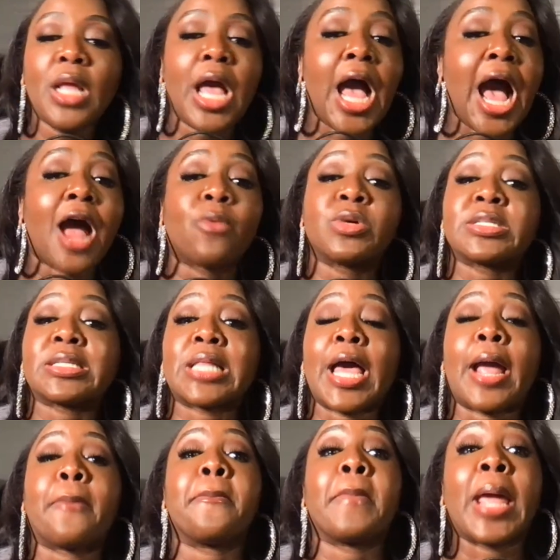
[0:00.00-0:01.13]
I was
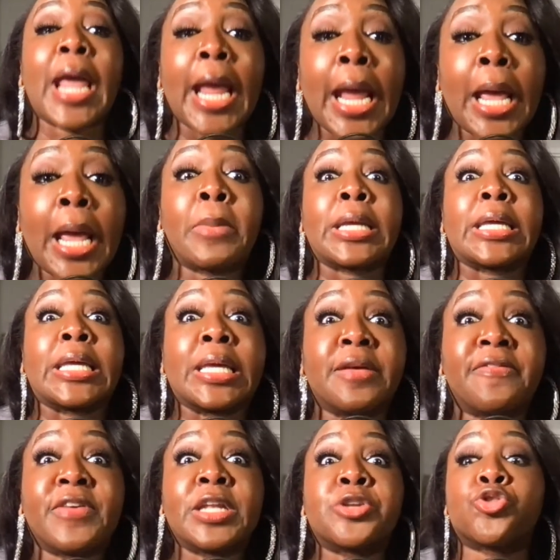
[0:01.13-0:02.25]
like, ma'am,
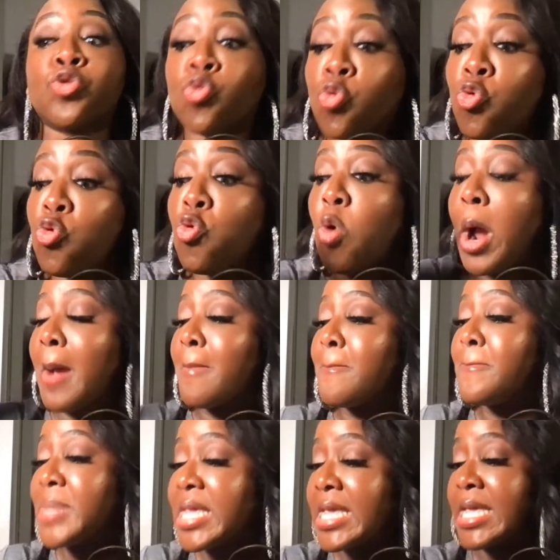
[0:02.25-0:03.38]
give it to
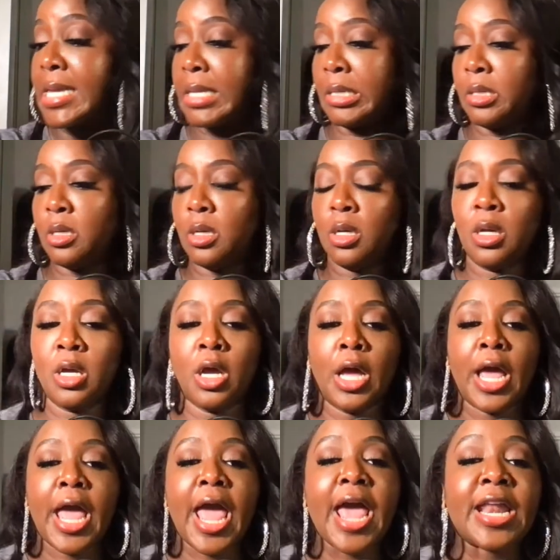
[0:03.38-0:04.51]
me.
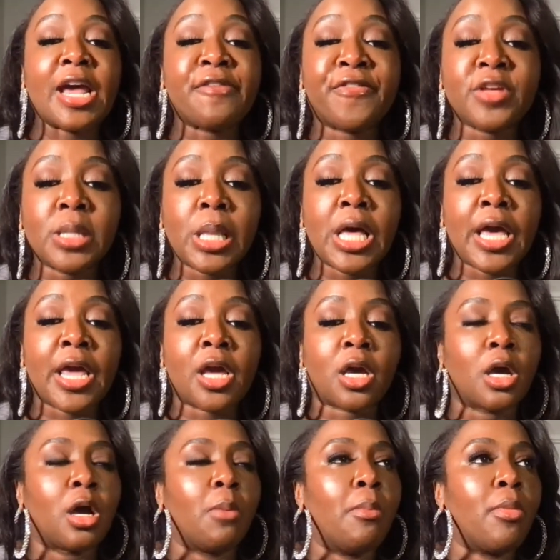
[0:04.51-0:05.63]
And I feel like
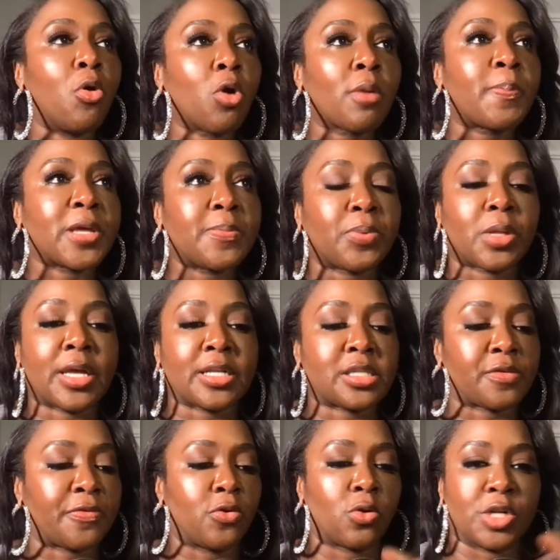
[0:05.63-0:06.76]
more people at
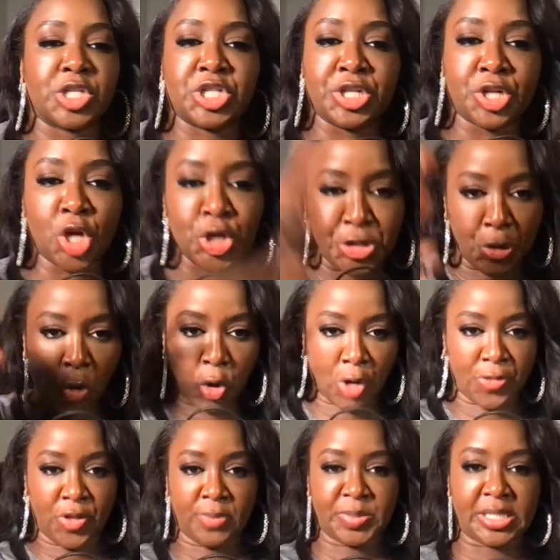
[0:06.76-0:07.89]
Sephora should adorn
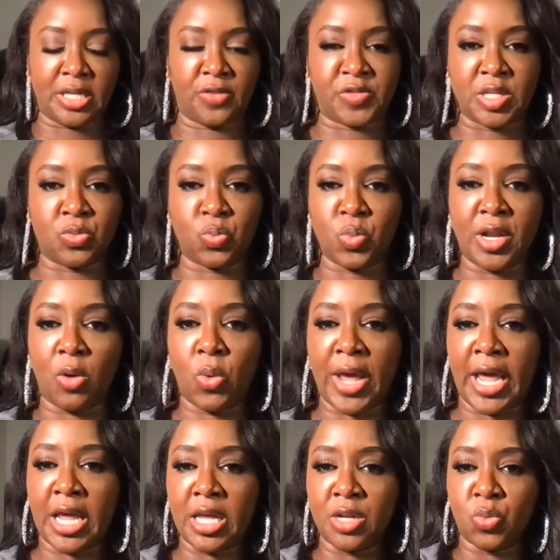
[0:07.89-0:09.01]
themselves in, in a
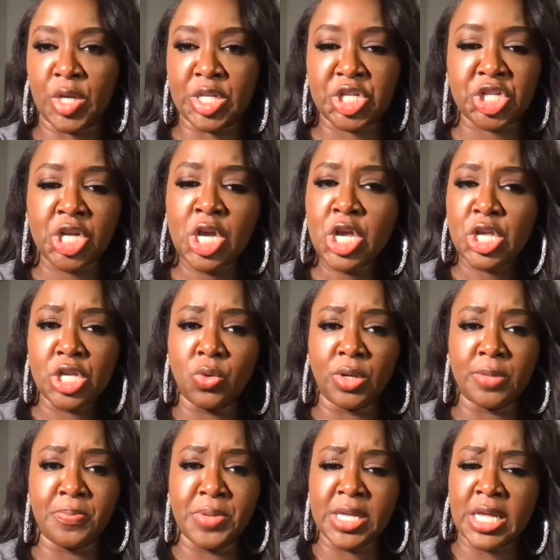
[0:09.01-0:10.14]
way in which you
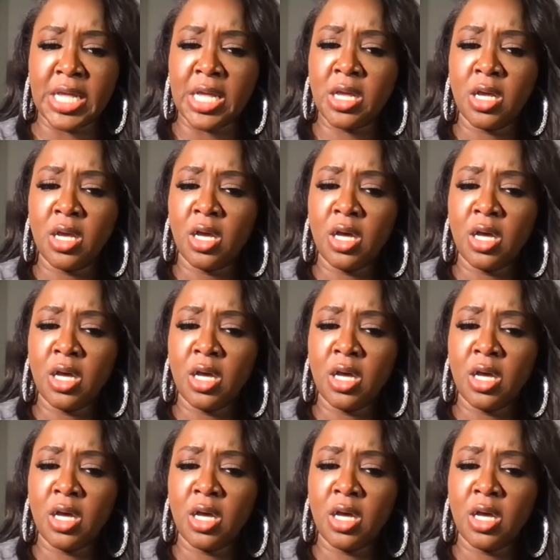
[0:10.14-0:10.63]
would be